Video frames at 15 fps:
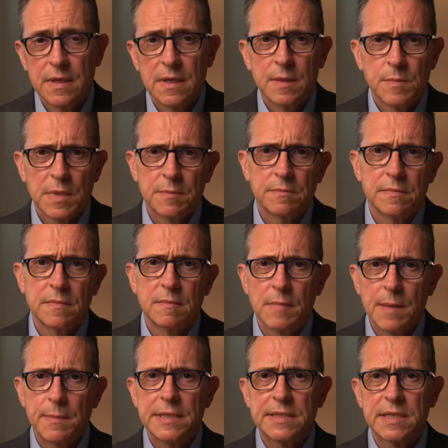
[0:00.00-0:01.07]
But
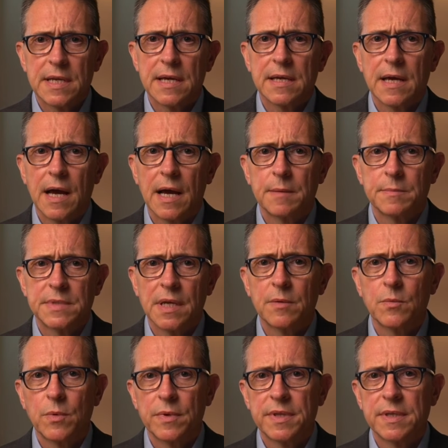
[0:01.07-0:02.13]
maybe saying I'm
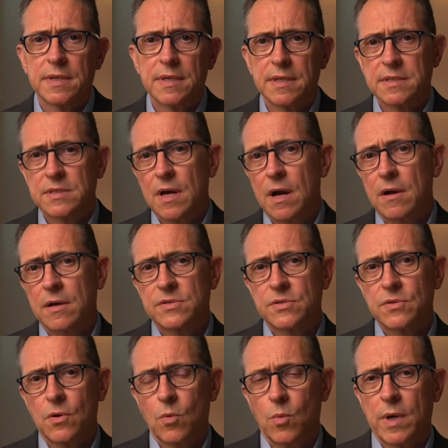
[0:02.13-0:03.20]
done with it is
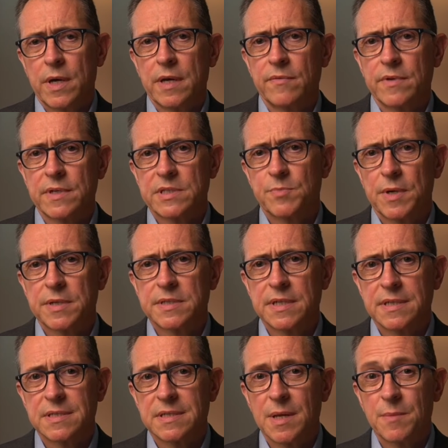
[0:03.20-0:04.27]
also a way of expressing
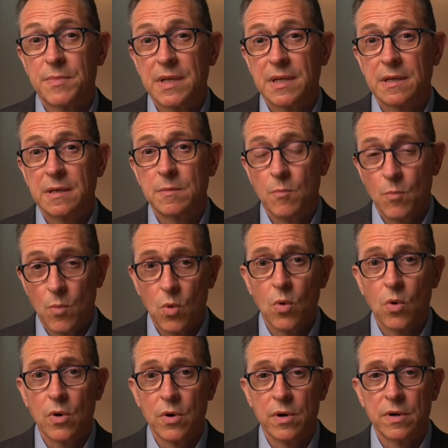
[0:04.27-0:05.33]
something
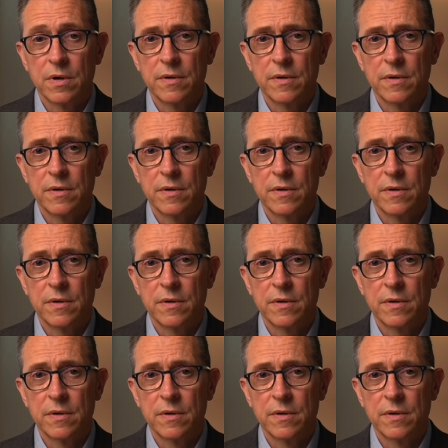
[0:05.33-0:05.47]
more